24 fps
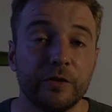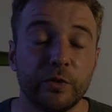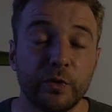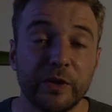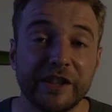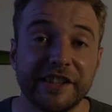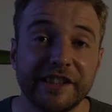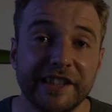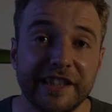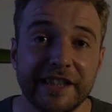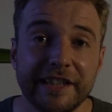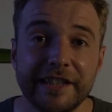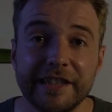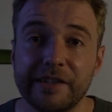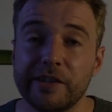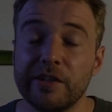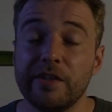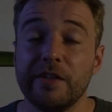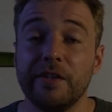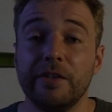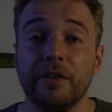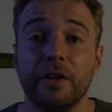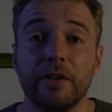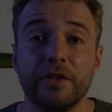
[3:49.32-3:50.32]
cuisine, it's
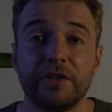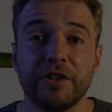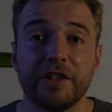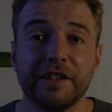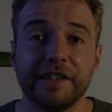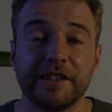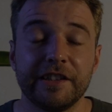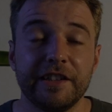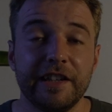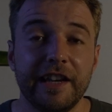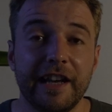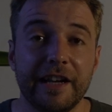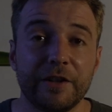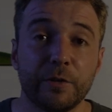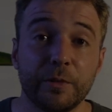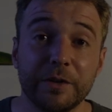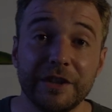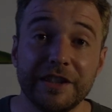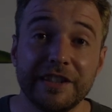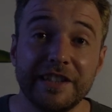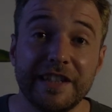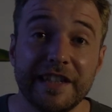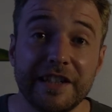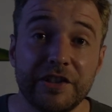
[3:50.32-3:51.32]
not just the
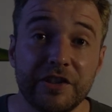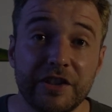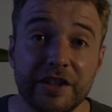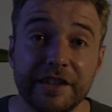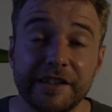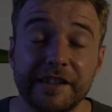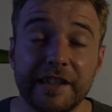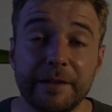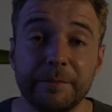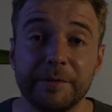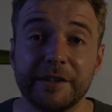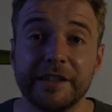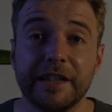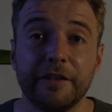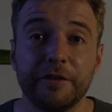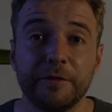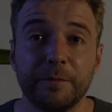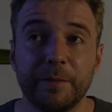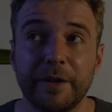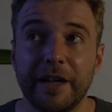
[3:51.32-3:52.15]
actual dishes themselves,